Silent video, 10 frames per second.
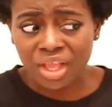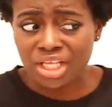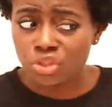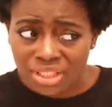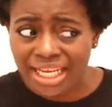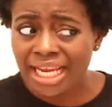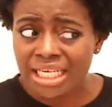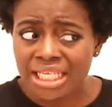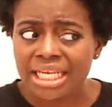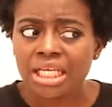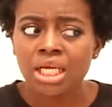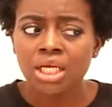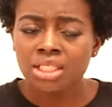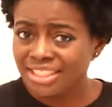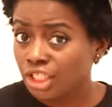And so they kind of like
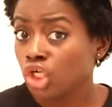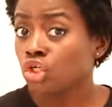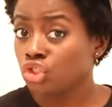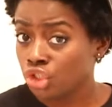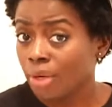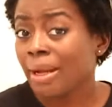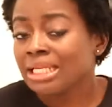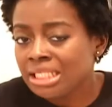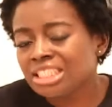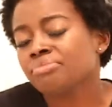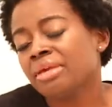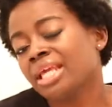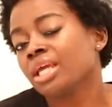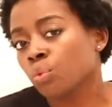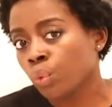did a good job at least
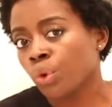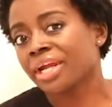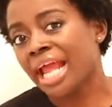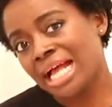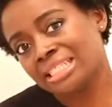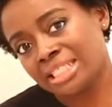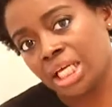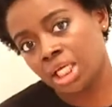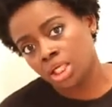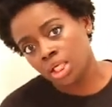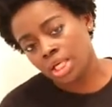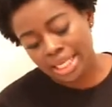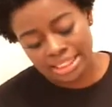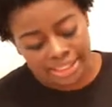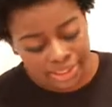making it work as
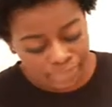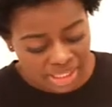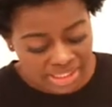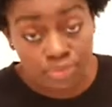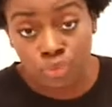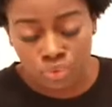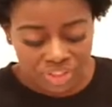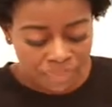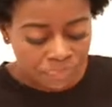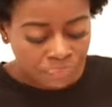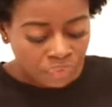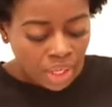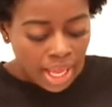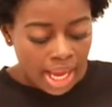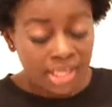a movie.
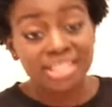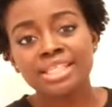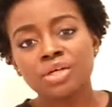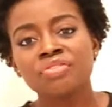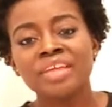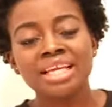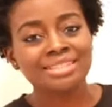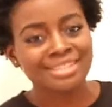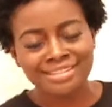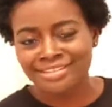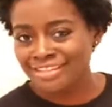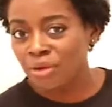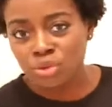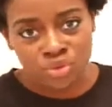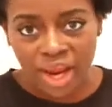The seventh thing is the
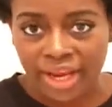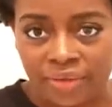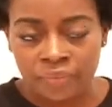soundtrack.